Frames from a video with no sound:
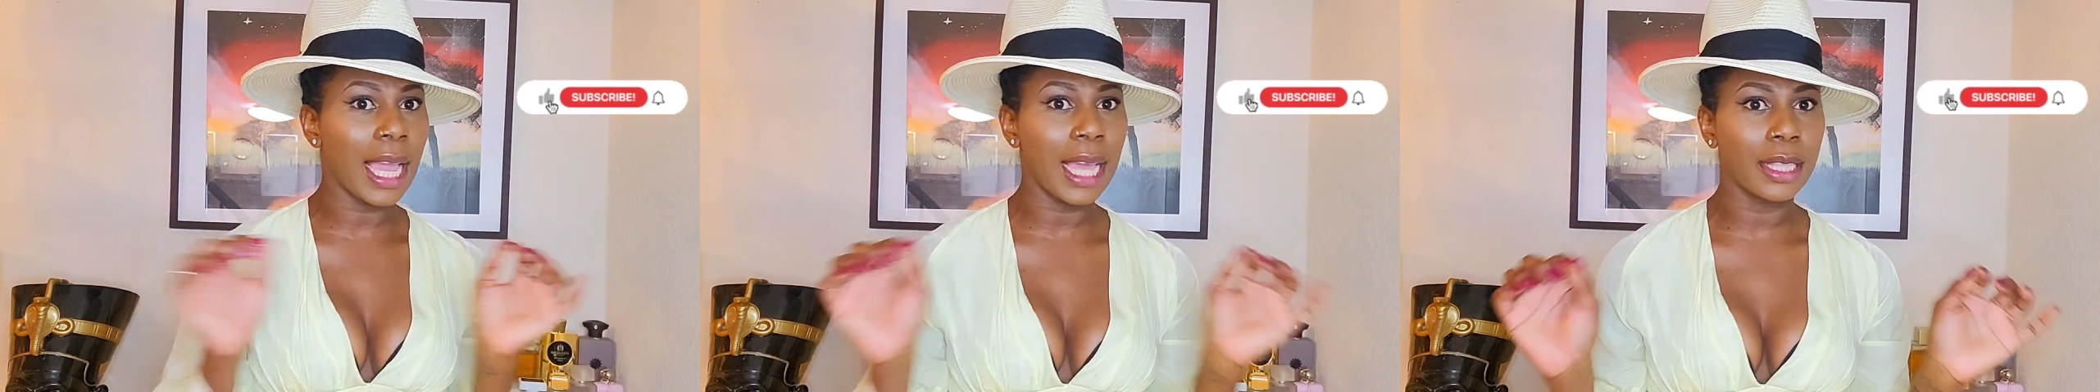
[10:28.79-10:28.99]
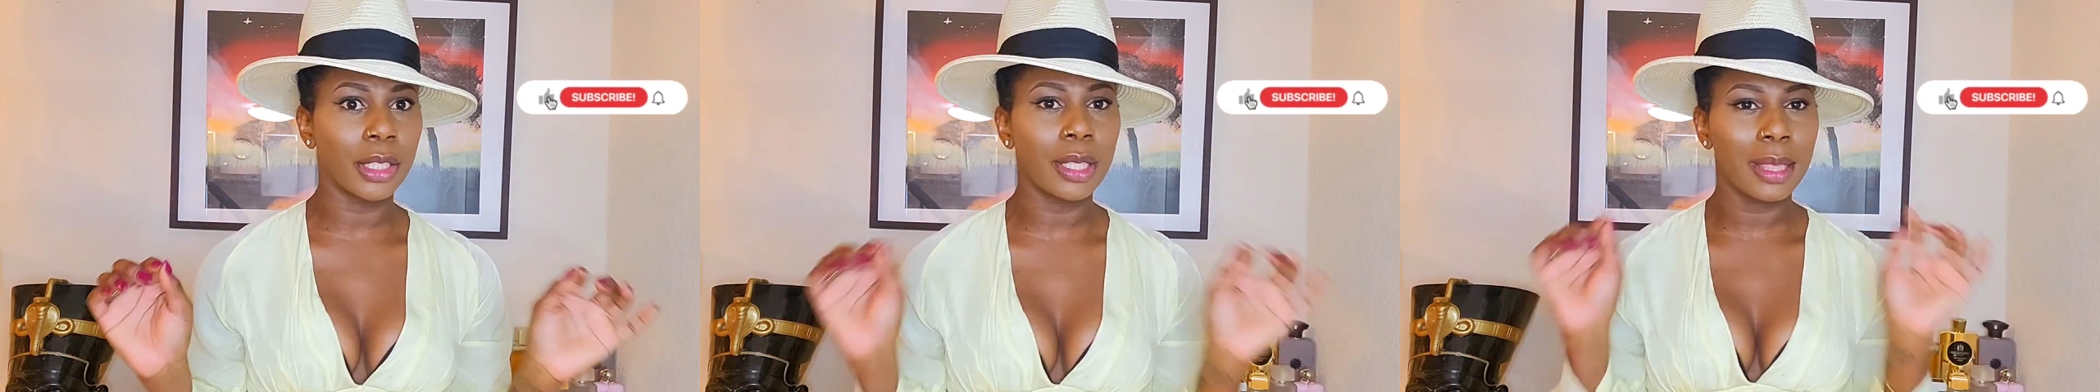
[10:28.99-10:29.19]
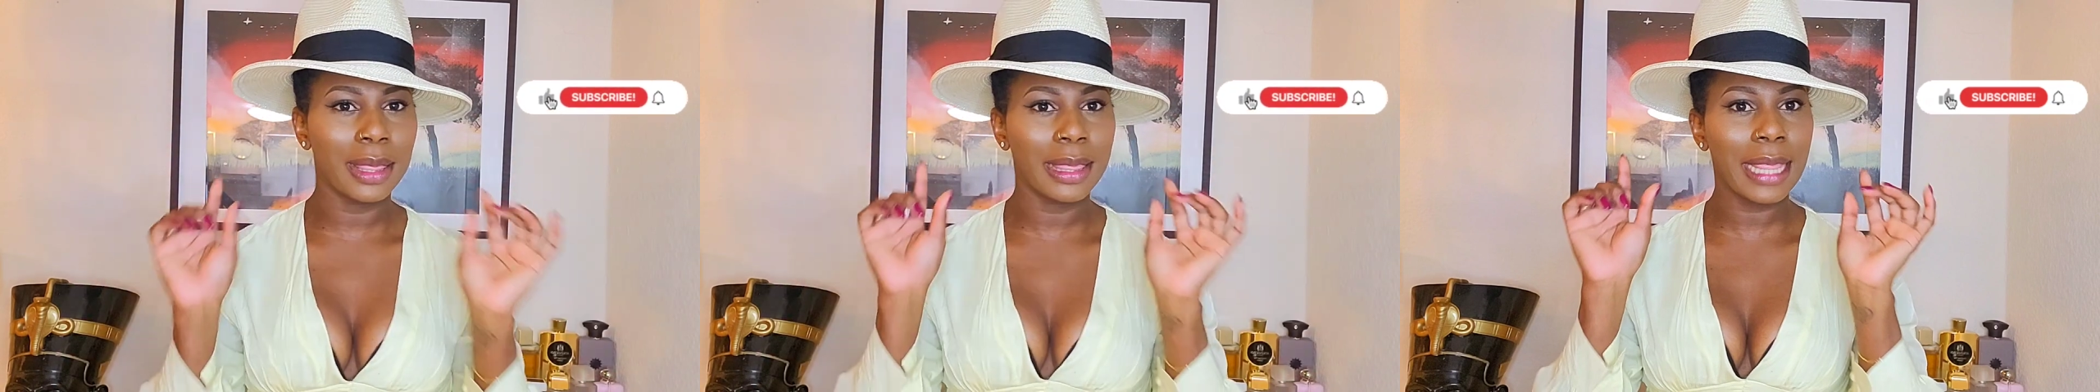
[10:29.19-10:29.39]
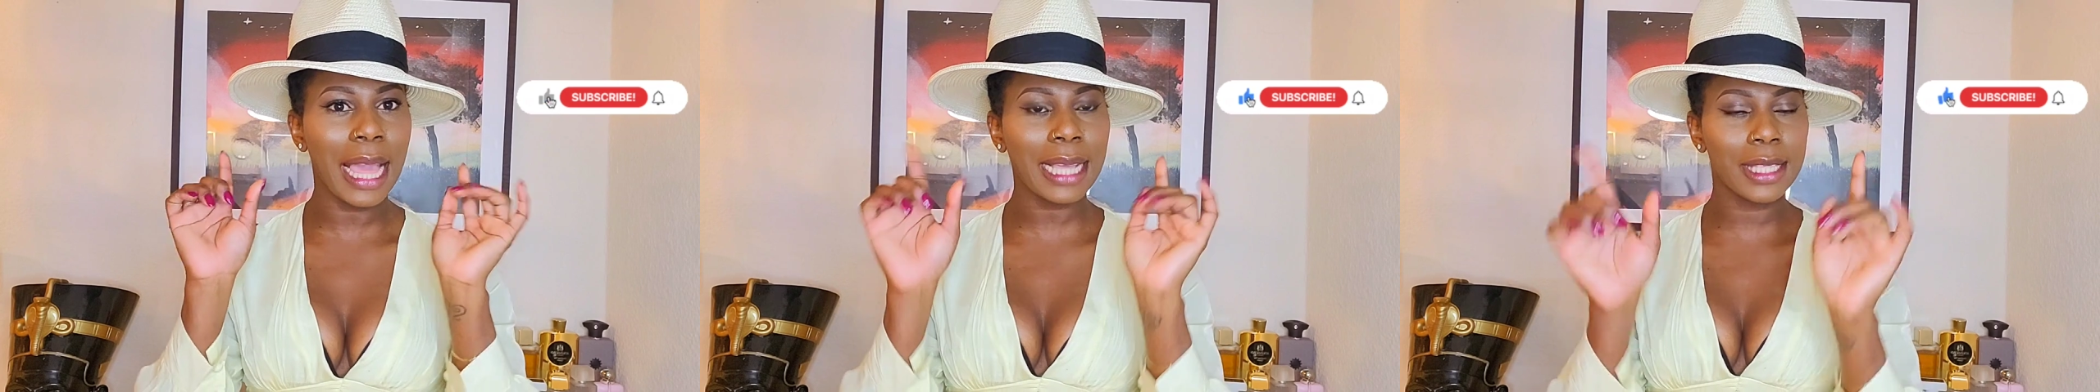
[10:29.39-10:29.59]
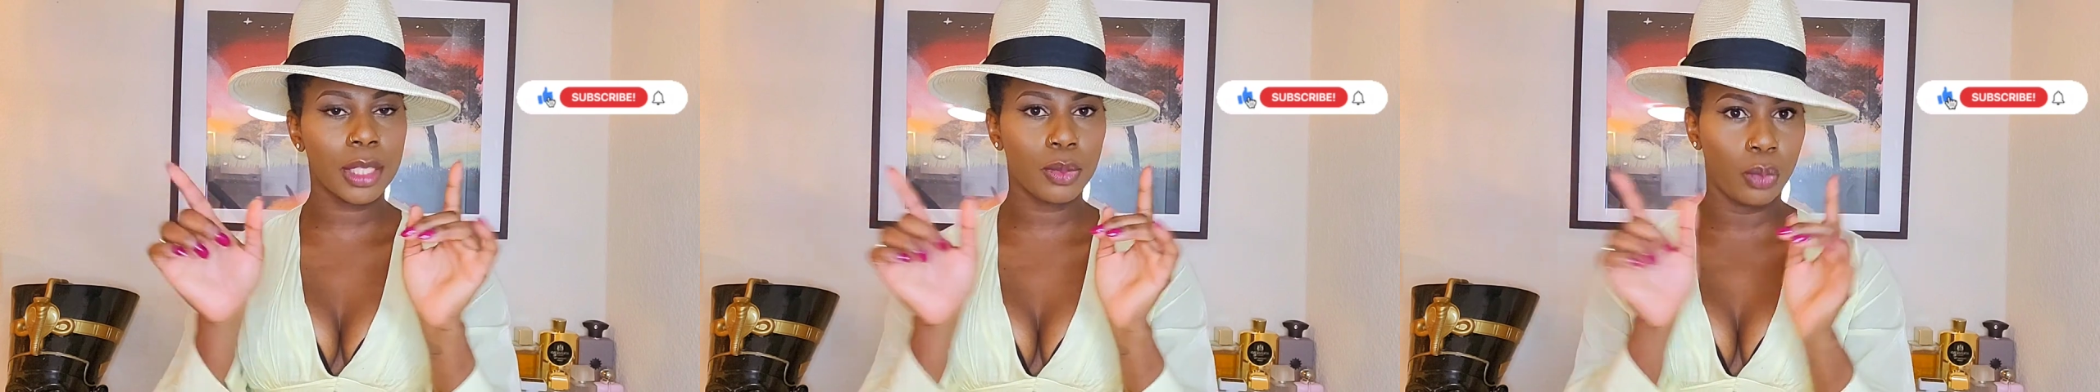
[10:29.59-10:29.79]
and
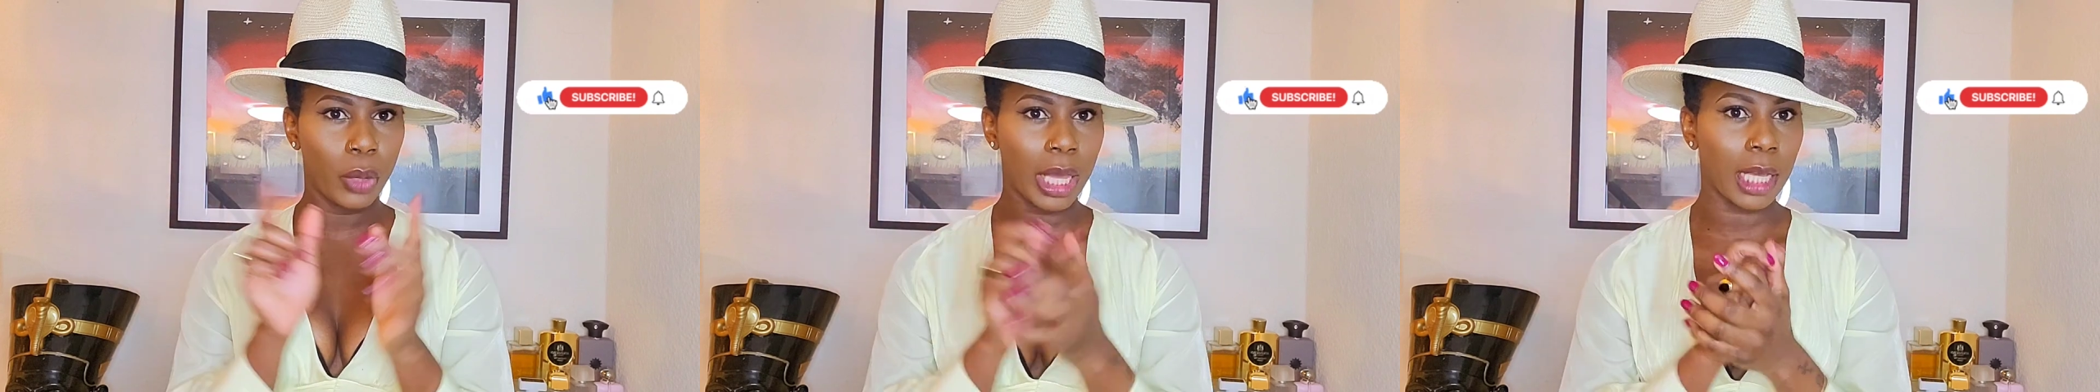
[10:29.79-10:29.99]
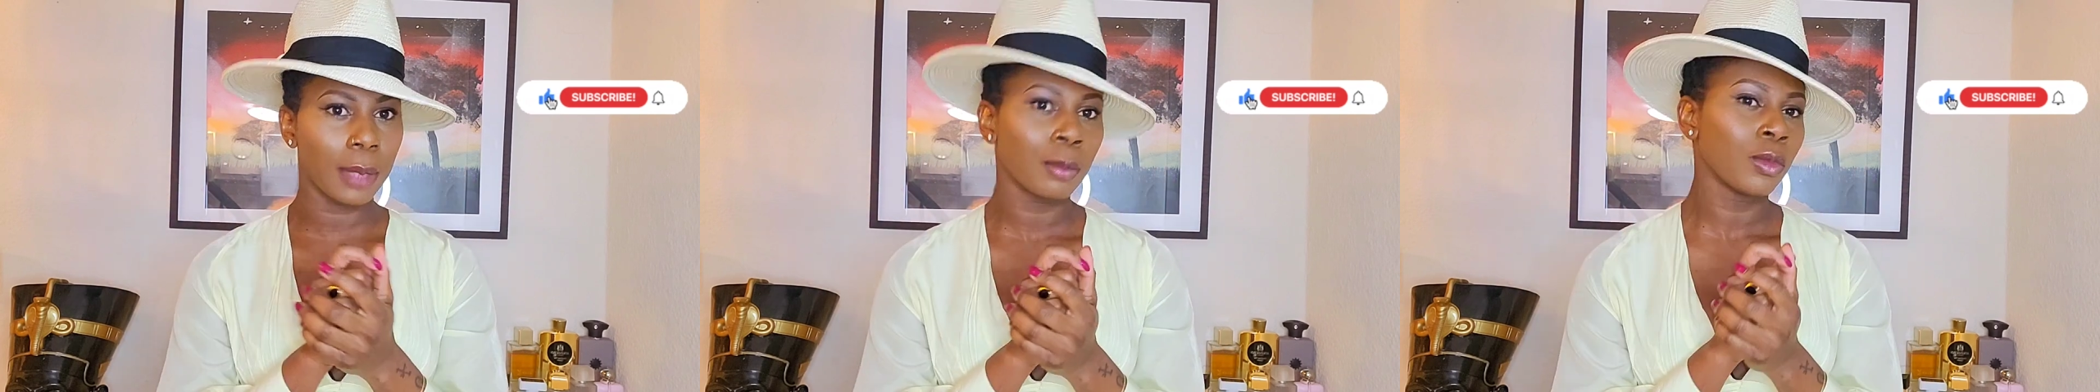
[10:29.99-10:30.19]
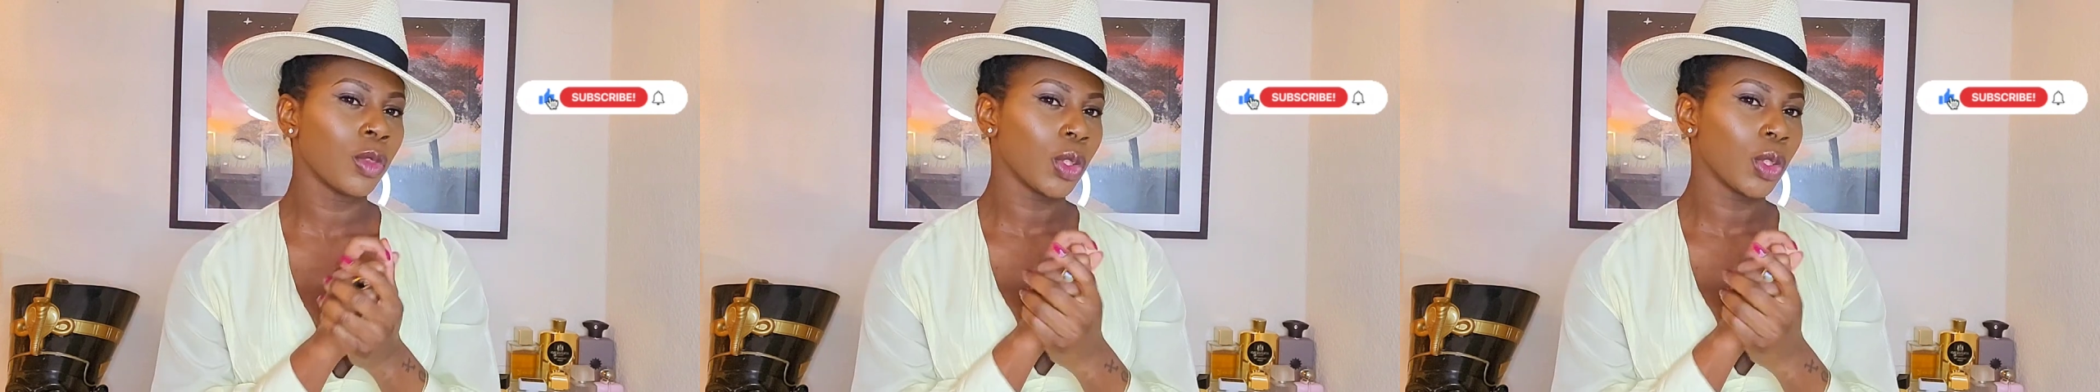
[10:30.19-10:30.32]
next week